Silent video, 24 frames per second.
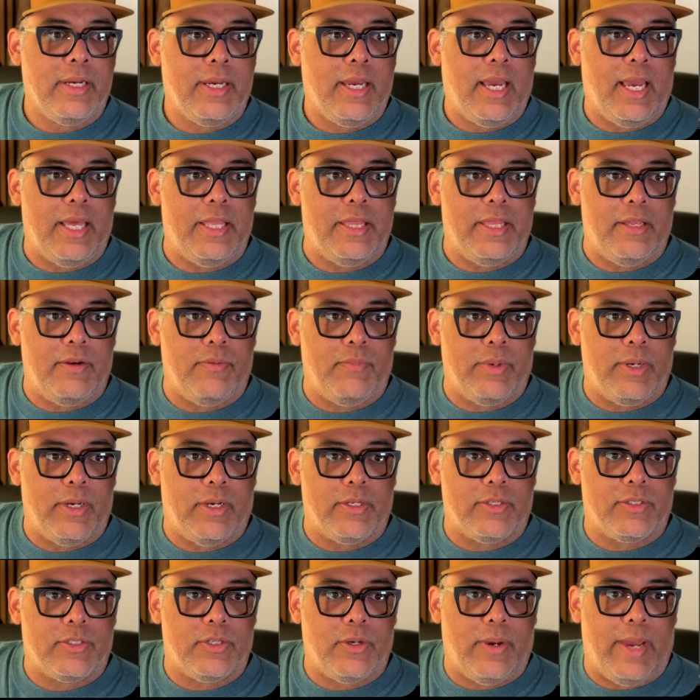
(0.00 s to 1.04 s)
And then we
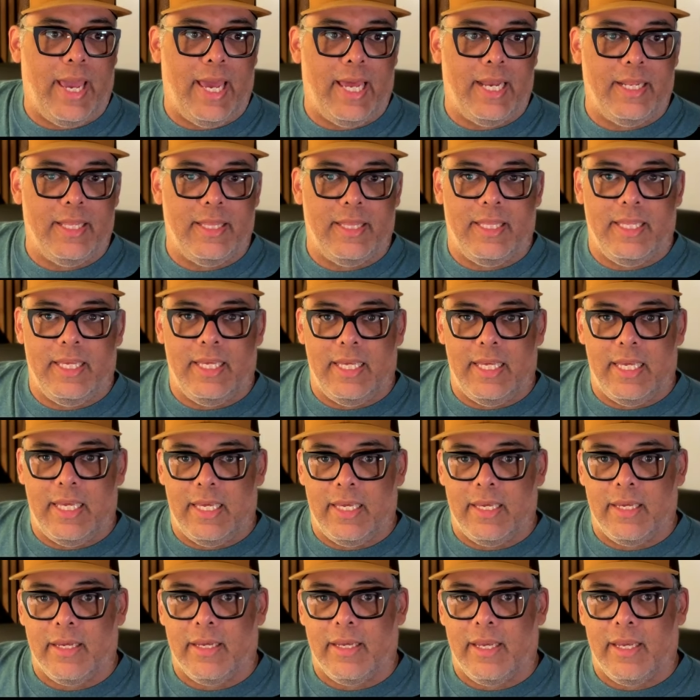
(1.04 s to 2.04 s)
also added the